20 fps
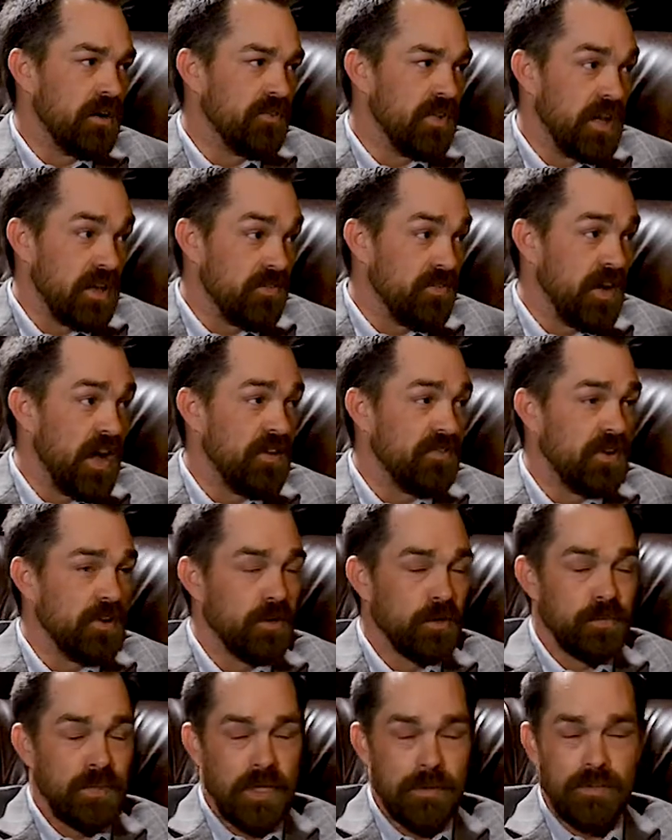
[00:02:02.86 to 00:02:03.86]
of like
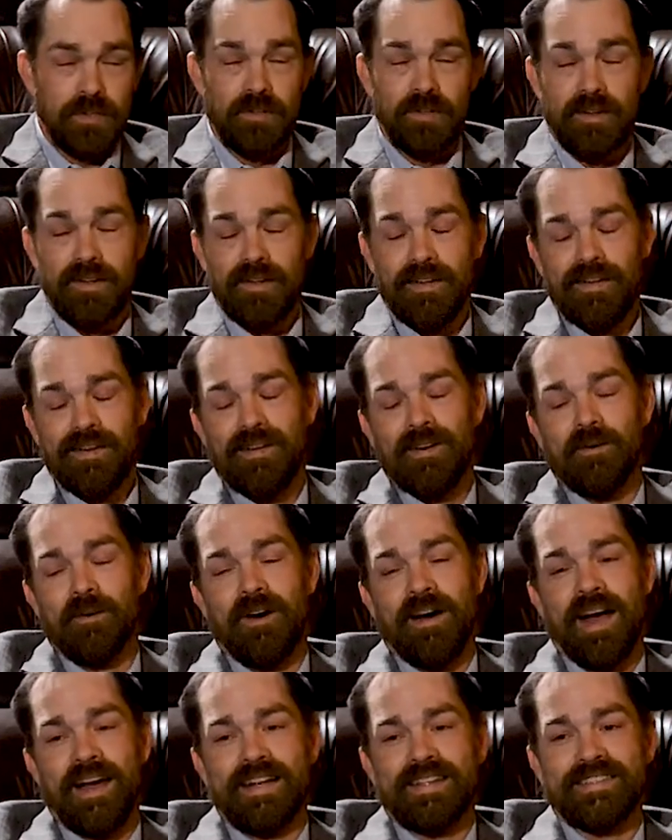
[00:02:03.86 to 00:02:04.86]
500 people,
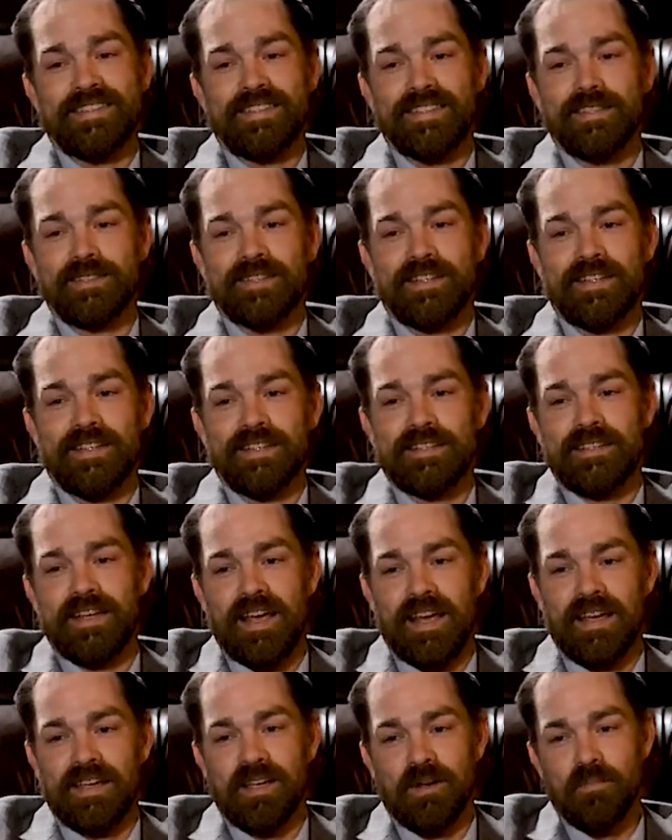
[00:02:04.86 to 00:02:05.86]
where I still to this
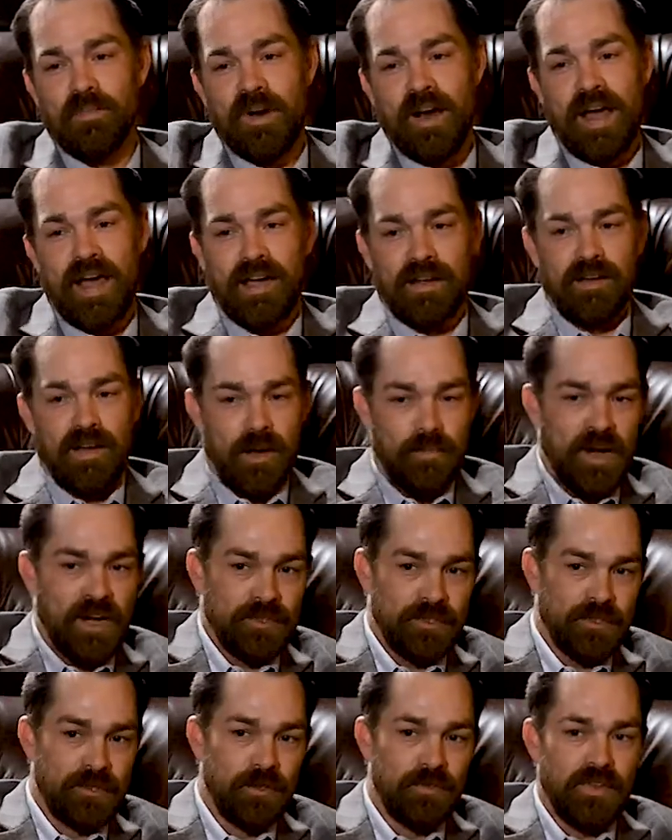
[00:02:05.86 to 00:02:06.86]
day can brag
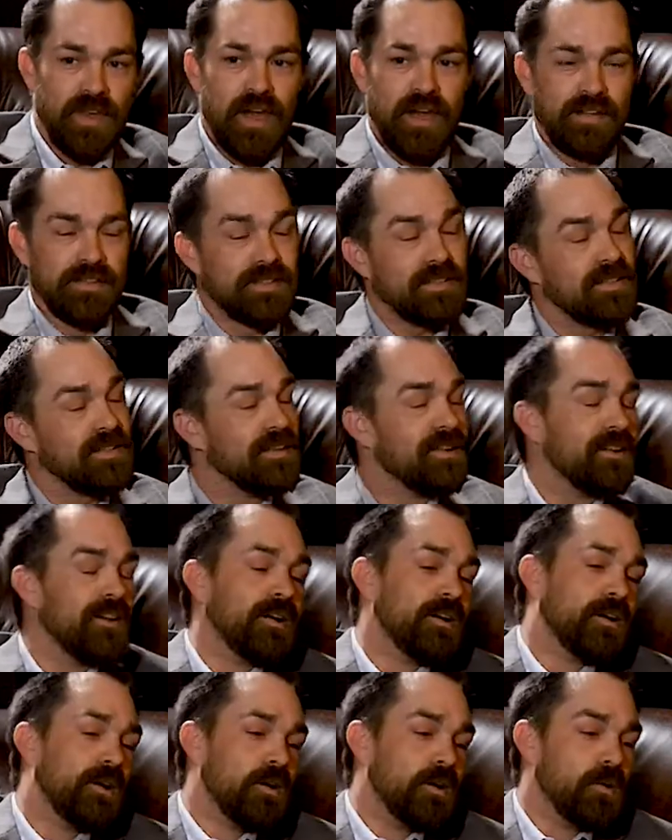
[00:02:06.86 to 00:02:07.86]
about 2 things.
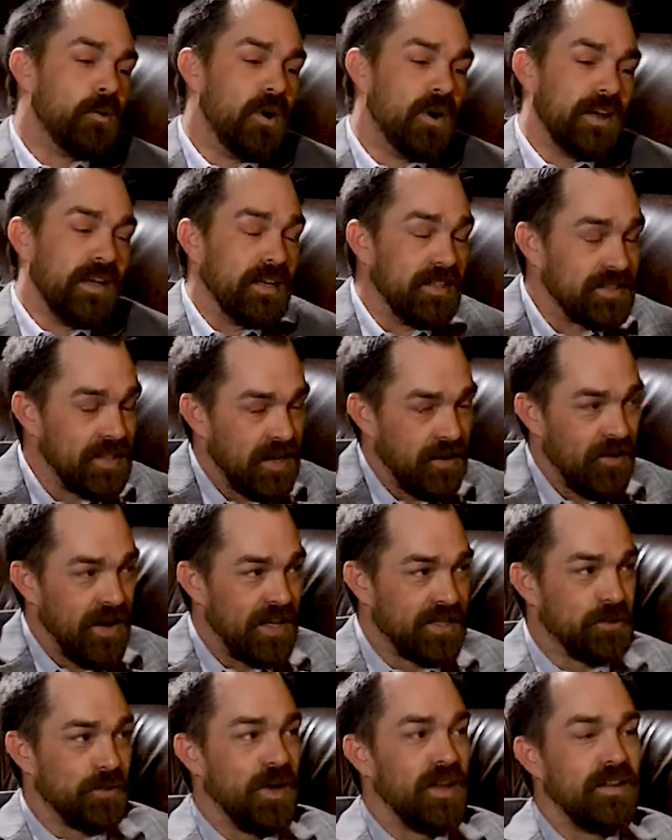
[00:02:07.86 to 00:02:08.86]
One is I
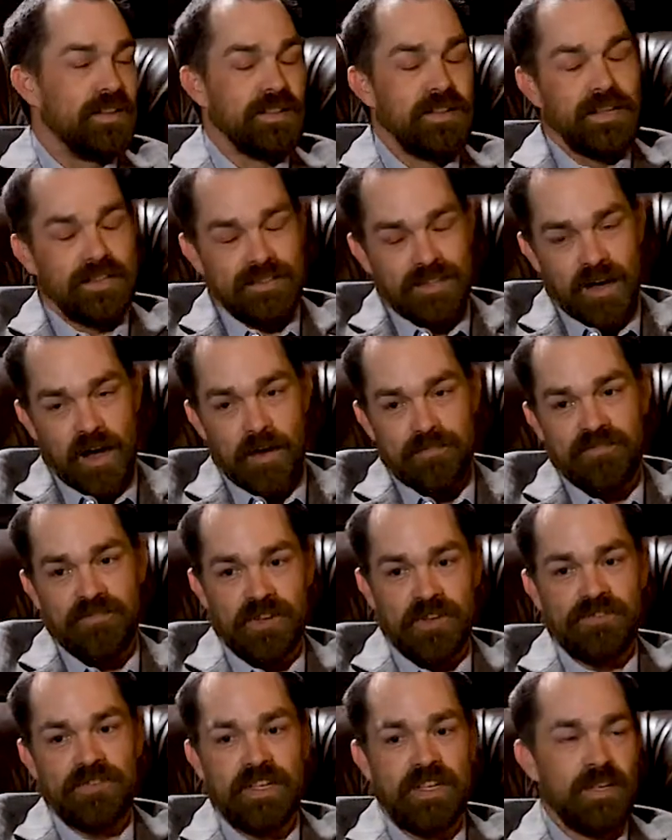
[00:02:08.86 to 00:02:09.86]
graduated in the top
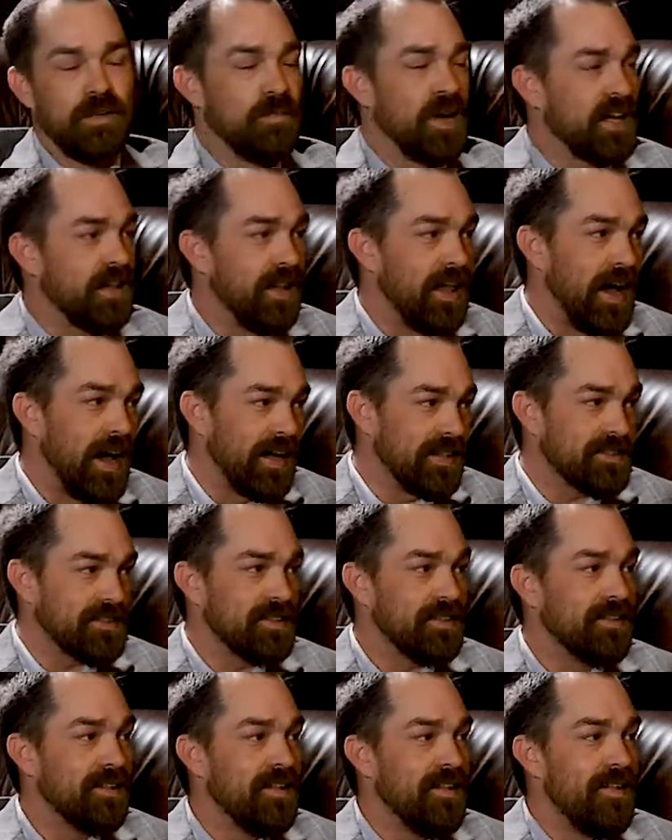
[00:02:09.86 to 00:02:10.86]
15 of my
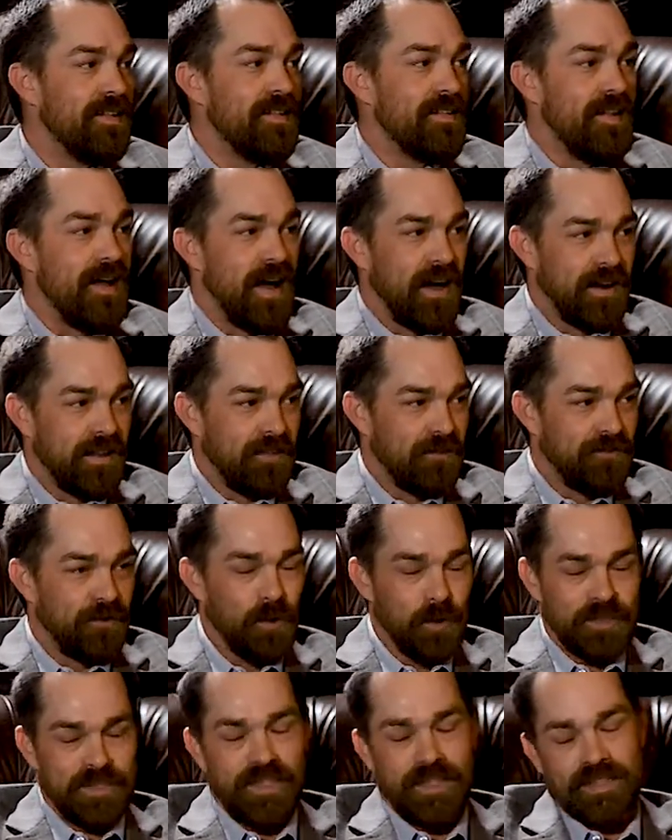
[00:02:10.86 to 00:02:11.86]
class out of the
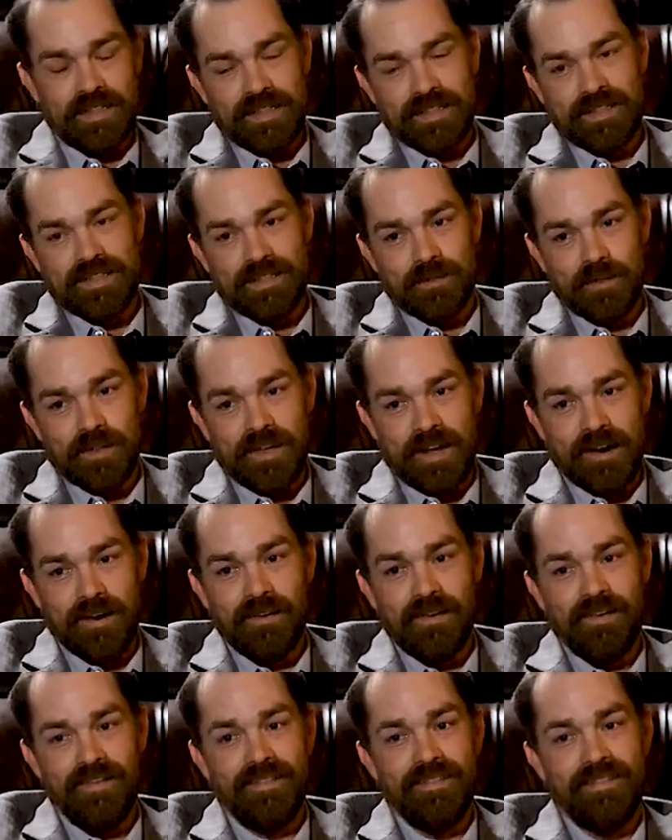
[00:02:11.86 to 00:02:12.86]
14 kids that were there.